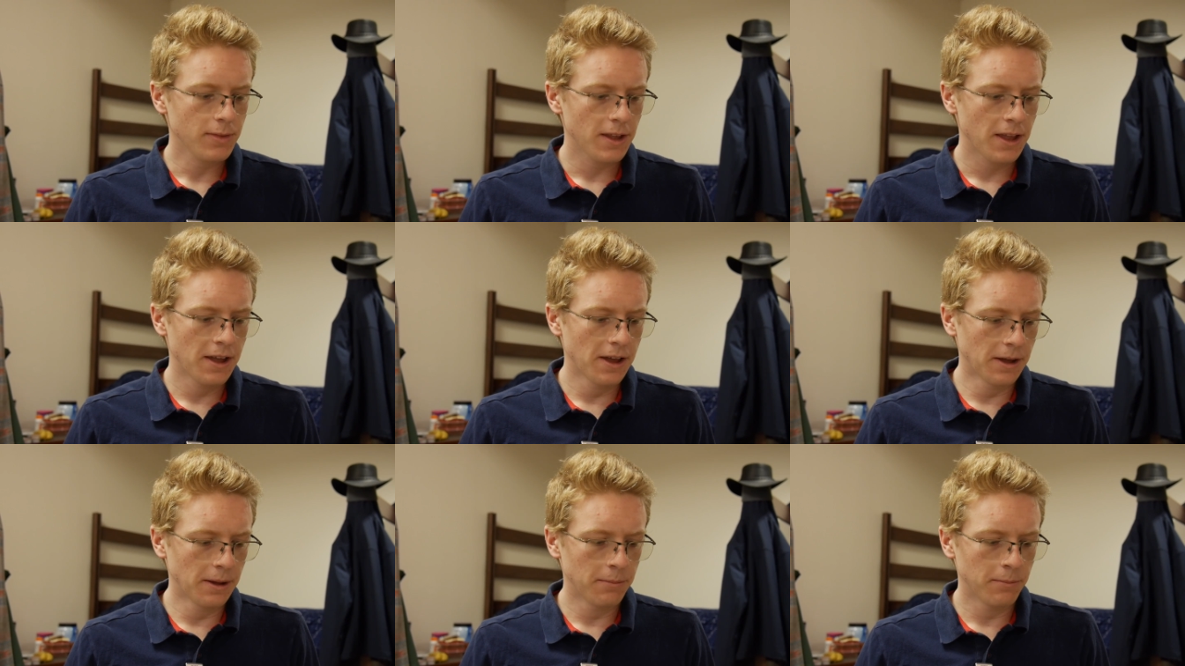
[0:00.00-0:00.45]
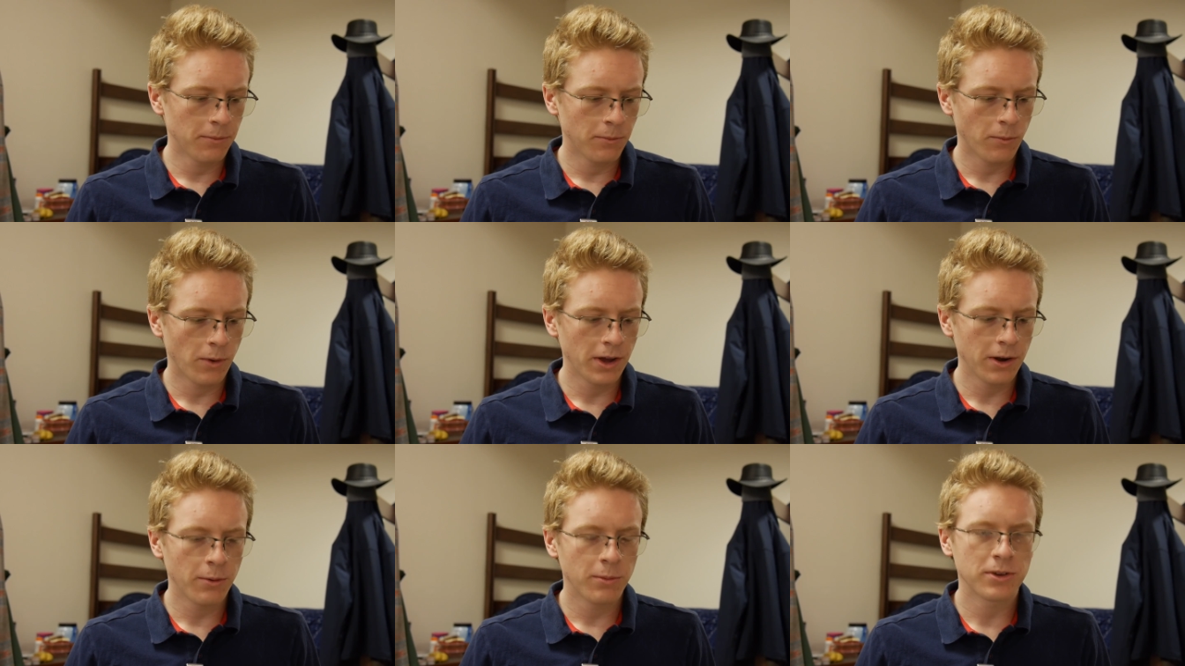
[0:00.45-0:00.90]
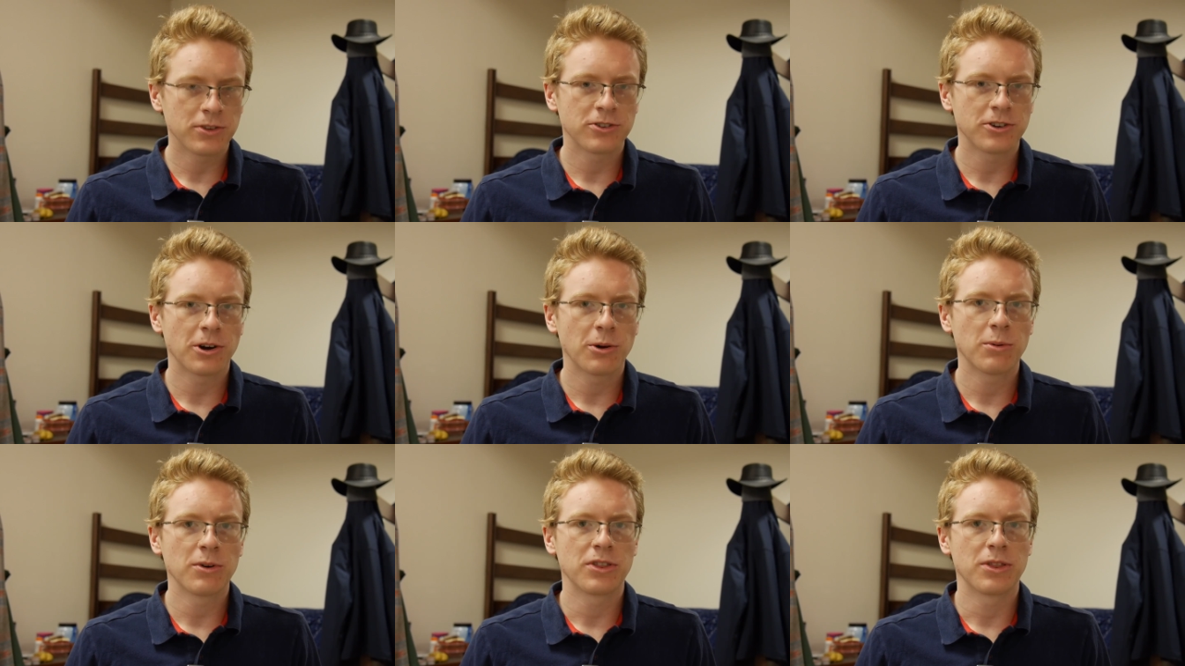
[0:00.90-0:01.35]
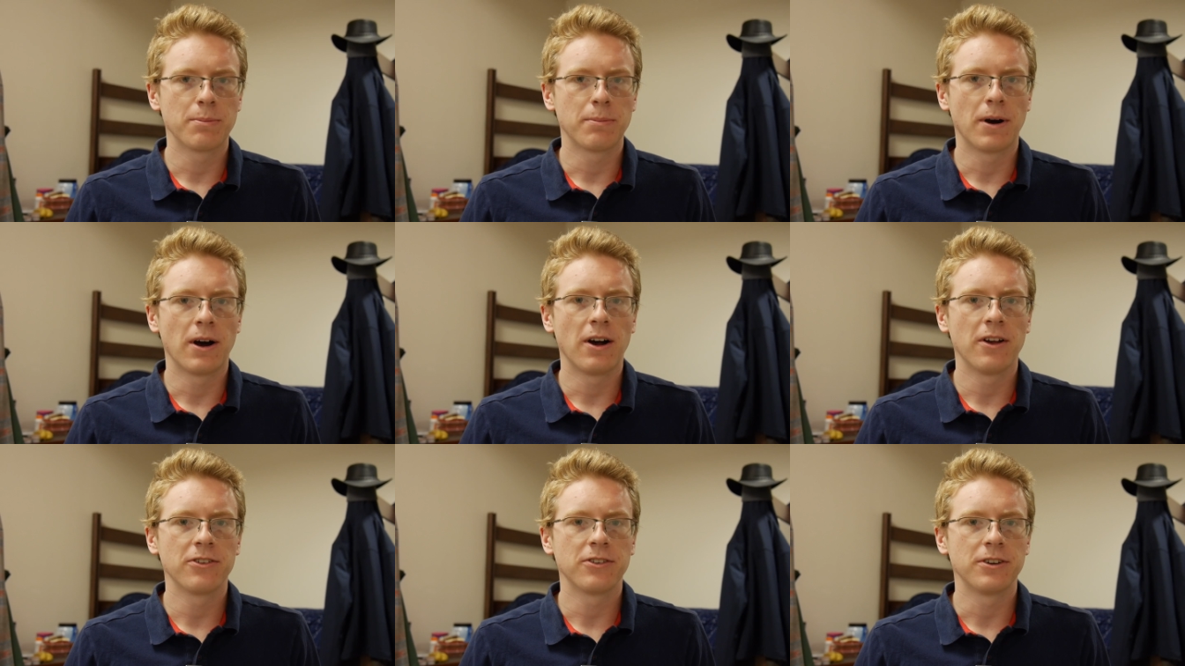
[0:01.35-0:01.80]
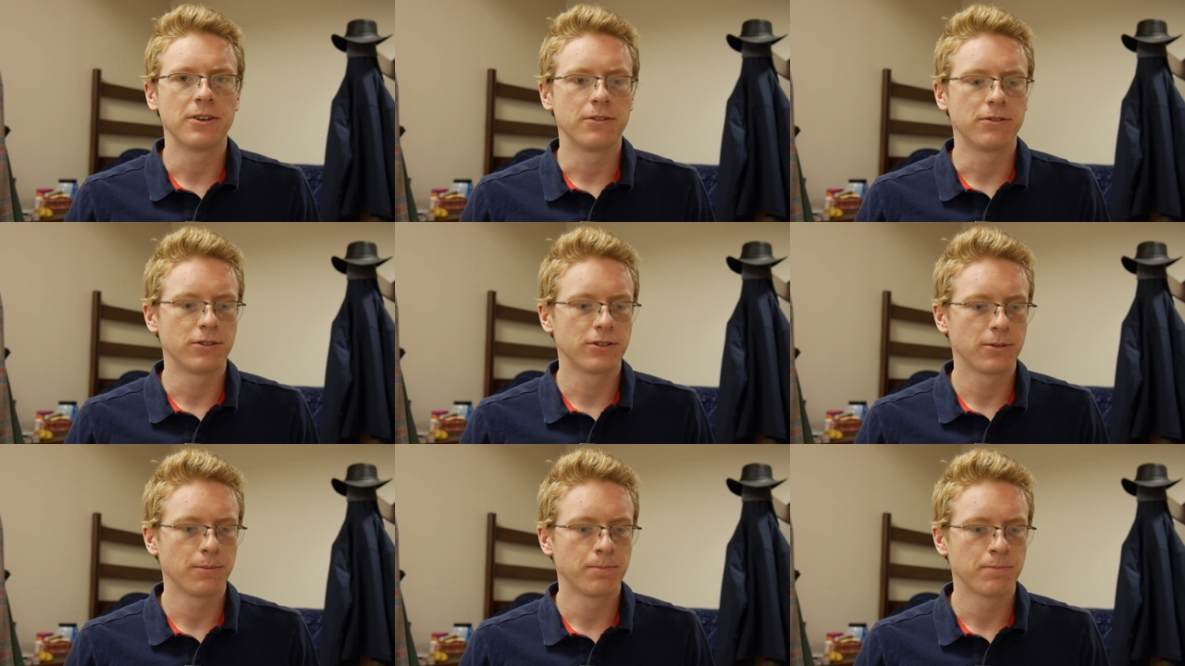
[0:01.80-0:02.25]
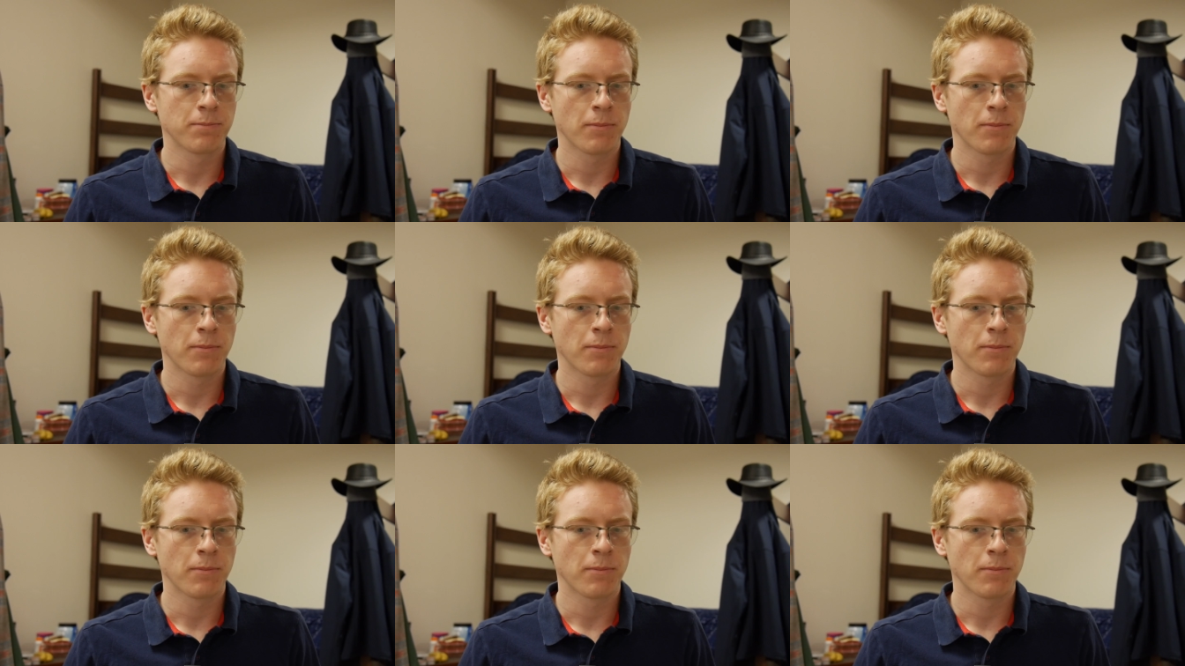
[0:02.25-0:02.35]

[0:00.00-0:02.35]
Why don't we start with the positives?